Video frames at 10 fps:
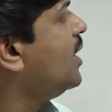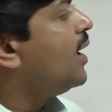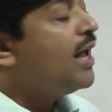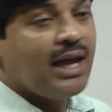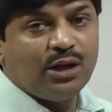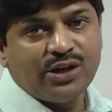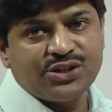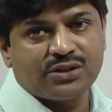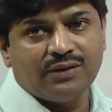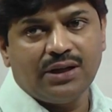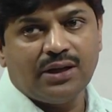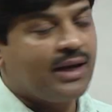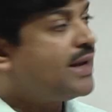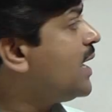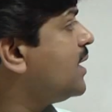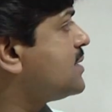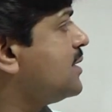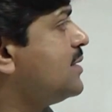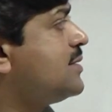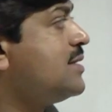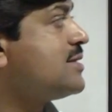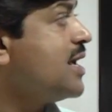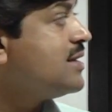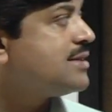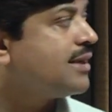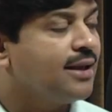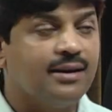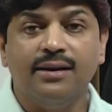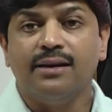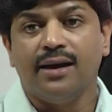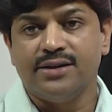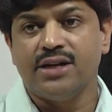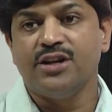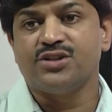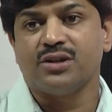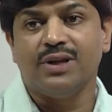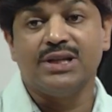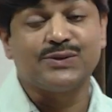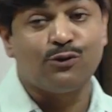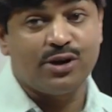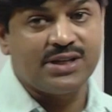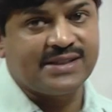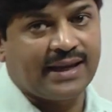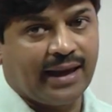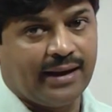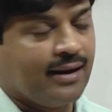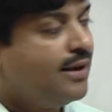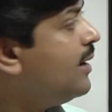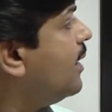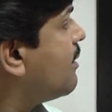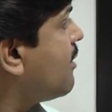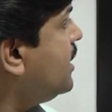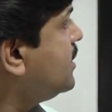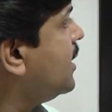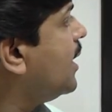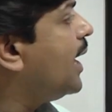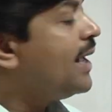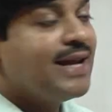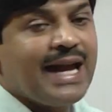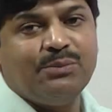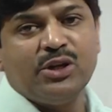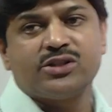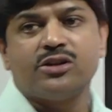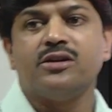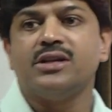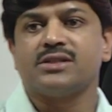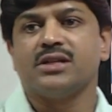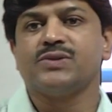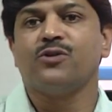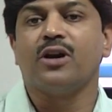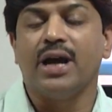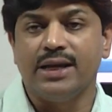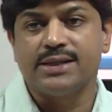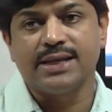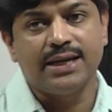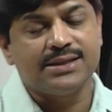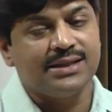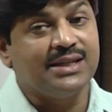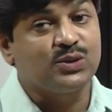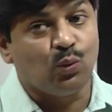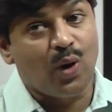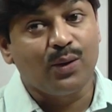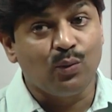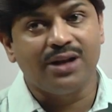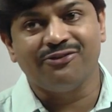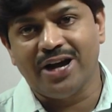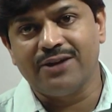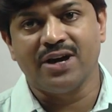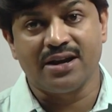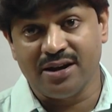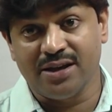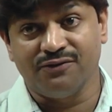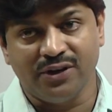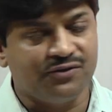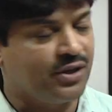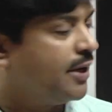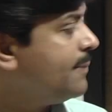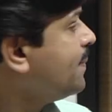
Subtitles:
Hello interval in ISIS is 10 second, dead interval is 40 second, right? And administrative distance for ISIS is 150,